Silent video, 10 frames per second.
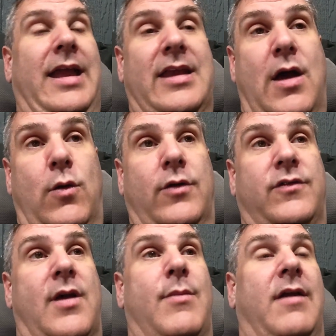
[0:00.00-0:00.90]
8
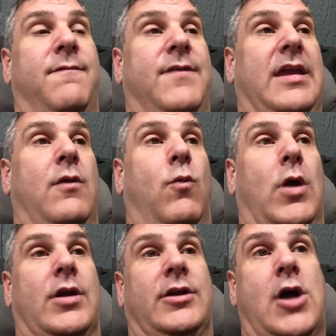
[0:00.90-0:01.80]
hours on my feet,
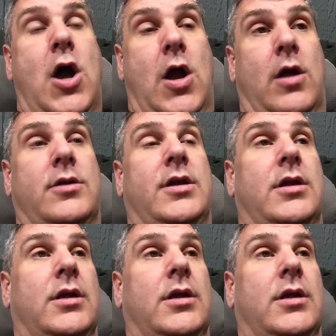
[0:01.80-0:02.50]
working hard.